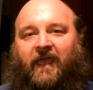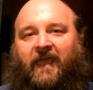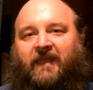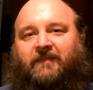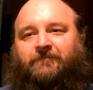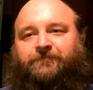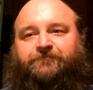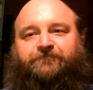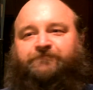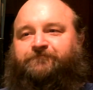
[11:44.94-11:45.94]
And
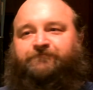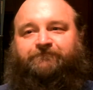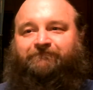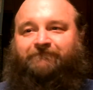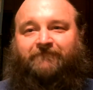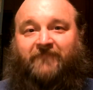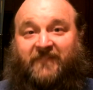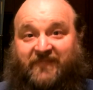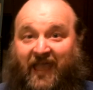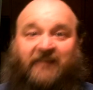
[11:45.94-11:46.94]

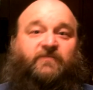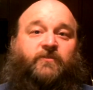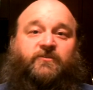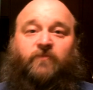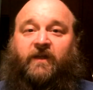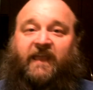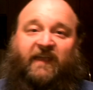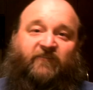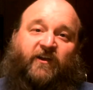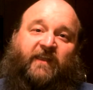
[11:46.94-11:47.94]
that's what you want to
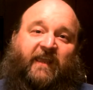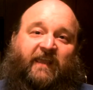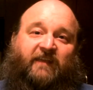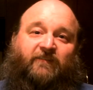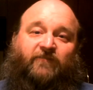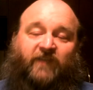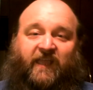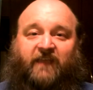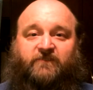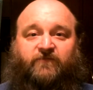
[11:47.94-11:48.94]
have on hand for
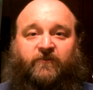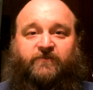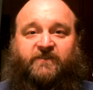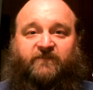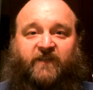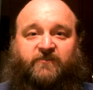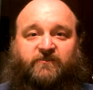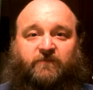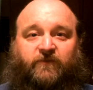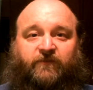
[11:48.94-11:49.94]
canned fruits and
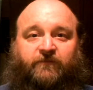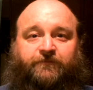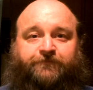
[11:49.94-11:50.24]
vegetables.